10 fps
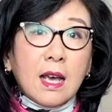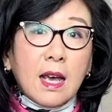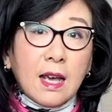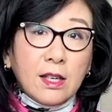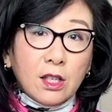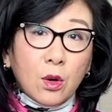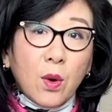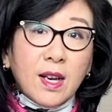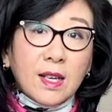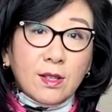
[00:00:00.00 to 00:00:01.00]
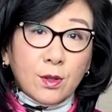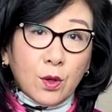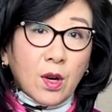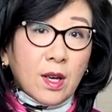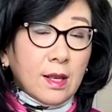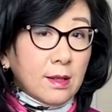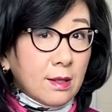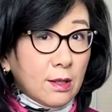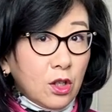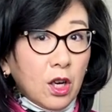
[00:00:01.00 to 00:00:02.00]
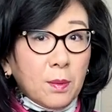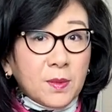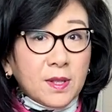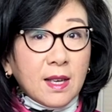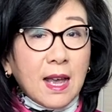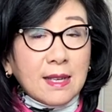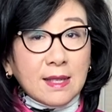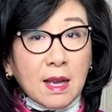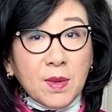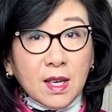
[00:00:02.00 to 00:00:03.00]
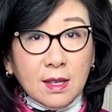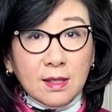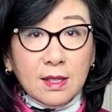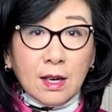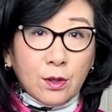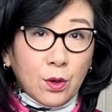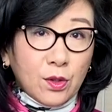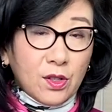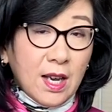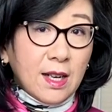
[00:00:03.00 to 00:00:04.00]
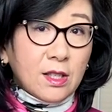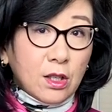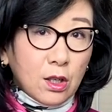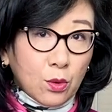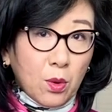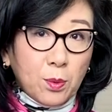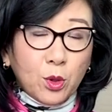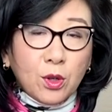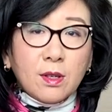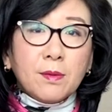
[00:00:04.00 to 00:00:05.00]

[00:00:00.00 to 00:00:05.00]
integrated circuits, chips, and semiconductors in its description.